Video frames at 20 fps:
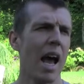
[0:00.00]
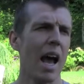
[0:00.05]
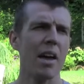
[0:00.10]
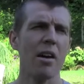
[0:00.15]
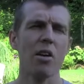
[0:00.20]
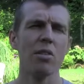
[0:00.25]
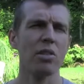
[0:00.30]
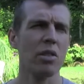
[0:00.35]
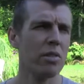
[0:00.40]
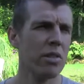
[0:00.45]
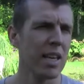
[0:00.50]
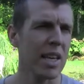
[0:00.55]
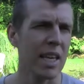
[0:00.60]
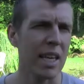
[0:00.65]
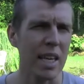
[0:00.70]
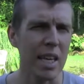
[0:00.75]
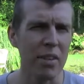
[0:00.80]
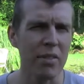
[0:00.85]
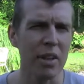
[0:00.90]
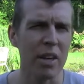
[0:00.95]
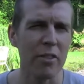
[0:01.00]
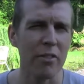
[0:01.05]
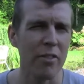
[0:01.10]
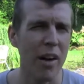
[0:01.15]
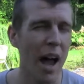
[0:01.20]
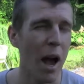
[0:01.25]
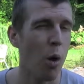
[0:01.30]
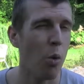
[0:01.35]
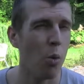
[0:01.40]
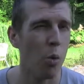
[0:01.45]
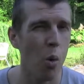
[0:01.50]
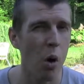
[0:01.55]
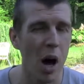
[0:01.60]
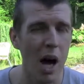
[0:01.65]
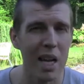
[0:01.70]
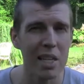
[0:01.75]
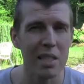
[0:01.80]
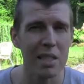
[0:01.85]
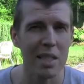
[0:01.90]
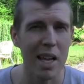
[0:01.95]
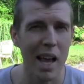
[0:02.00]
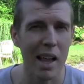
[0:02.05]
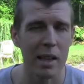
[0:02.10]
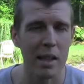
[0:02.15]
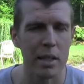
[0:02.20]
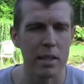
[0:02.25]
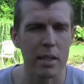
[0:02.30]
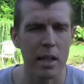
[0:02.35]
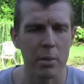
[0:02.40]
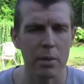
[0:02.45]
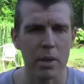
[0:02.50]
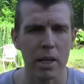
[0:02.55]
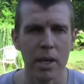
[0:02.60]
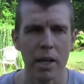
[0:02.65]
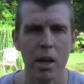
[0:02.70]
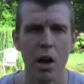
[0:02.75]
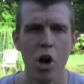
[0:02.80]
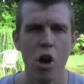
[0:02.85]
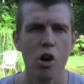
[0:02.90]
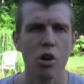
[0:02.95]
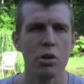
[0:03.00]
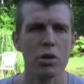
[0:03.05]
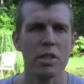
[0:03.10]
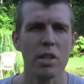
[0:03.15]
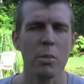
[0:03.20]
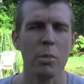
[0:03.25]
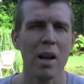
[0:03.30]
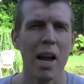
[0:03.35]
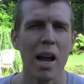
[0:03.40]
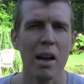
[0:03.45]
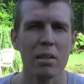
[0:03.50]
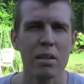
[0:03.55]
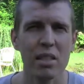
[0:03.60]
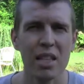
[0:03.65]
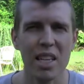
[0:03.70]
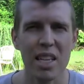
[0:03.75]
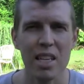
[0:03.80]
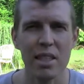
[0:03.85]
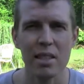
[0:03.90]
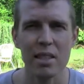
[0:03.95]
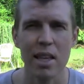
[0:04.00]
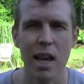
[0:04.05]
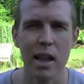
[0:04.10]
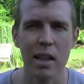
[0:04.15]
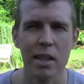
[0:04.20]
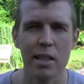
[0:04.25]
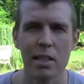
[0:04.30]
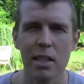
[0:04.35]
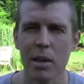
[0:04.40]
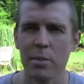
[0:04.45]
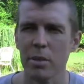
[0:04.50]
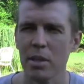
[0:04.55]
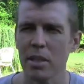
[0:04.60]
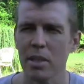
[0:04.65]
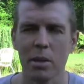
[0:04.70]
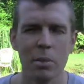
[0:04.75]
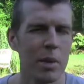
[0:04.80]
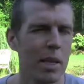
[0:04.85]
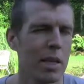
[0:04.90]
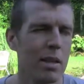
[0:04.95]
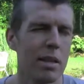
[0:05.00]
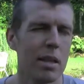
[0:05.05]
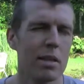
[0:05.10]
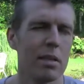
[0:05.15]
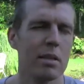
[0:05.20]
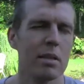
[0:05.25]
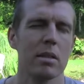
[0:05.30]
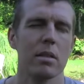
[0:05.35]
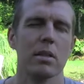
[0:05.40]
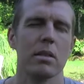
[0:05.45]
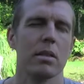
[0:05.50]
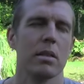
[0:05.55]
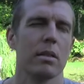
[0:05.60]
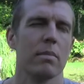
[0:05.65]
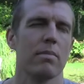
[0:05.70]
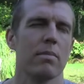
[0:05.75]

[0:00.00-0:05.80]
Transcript: I also think even if I was selling something or someone else is selling something, to me that's just,